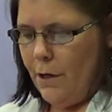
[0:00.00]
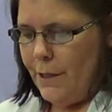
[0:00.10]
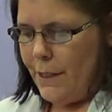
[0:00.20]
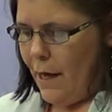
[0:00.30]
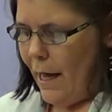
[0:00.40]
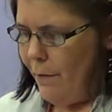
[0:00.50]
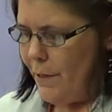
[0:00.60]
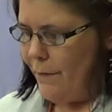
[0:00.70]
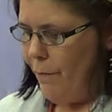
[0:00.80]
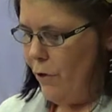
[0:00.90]
So how
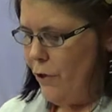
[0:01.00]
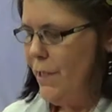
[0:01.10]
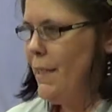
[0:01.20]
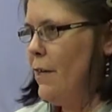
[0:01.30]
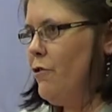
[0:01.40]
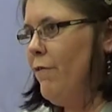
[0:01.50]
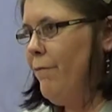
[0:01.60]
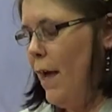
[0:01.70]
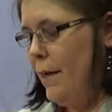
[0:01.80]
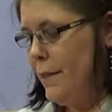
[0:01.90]
is the voluntary sector
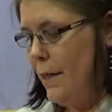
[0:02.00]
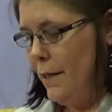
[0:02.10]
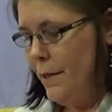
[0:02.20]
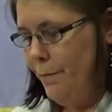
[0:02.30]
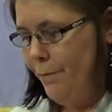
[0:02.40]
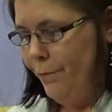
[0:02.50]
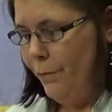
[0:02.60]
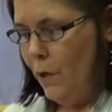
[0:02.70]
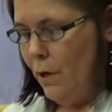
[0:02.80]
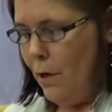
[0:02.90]
affected?
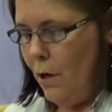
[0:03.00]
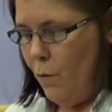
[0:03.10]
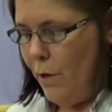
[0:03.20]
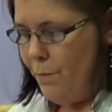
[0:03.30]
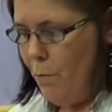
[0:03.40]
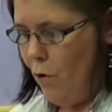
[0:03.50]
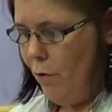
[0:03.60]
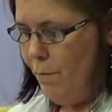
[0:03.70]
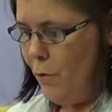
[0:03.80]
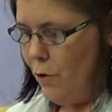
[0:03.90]
With
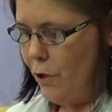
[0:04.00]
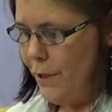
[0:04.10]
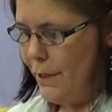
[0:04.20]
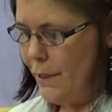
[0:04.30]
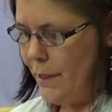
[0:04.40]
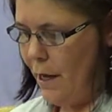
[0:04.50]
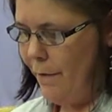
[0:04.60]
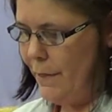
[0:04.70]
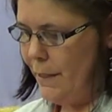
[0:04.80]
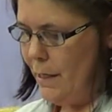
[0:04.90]
more and more cuts to
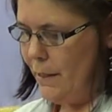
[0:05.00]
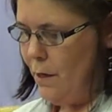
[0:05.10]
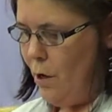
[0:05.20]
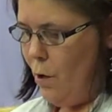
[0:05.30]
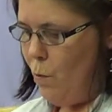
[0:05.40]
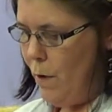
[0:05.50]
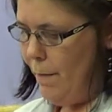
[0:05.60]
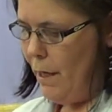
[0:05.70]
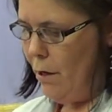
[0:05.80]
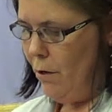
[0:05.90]
services,
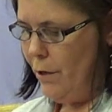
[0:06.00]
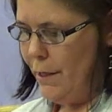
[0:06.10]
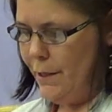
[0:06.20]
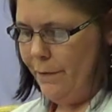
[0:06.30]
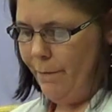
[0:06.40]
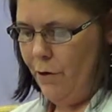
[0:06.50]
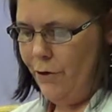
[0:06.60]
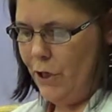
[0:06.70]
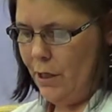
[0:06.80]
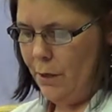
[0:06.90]
women are looking to the
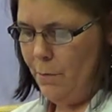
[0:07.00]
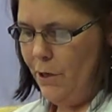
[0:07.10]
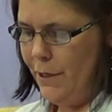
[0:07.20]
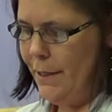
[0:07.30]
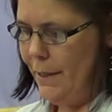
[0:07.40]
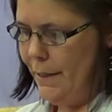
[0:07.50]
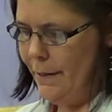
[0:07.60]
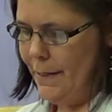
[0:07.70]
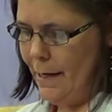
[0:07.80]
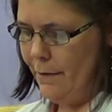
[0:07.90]
voluntary and community
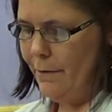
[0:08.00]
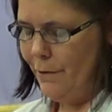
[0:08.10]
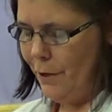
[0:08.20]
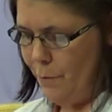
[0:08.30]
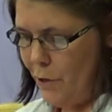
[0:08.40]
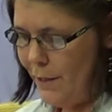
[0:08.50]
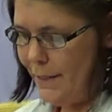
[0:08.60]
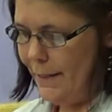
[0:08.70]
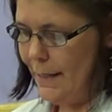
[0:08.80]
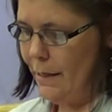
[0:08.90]

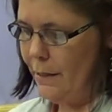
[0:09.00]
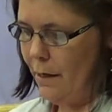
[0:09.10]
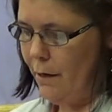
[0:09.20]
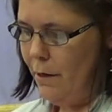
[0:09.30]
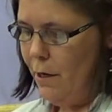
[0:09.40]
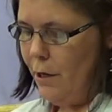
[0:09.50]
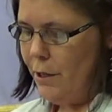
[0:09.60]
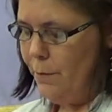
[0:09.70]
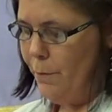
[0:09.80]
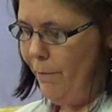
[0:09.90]
sector
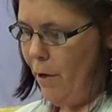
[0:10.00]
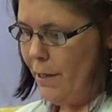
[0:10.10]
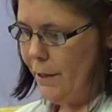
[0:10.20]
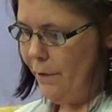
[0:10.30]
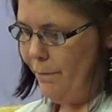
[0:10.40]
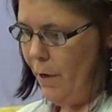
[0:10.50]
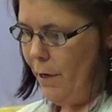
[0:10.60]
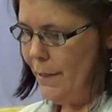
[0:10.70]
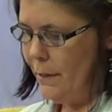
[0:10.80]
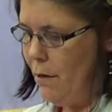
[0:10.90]
to provide
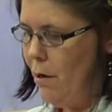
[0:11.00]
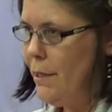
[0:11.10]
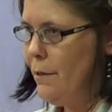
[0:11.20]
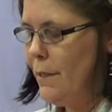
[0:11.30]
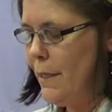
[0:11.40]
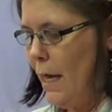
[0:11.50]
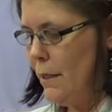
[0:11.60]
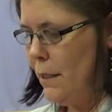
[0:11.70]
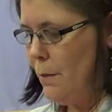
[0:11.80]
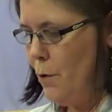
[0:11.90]
advice, guidance
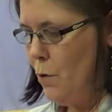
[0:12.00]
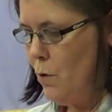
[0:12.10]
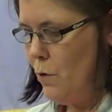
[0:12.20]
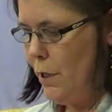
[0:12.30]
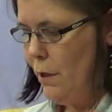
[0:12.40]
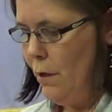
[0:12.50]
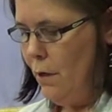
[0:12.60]
and support.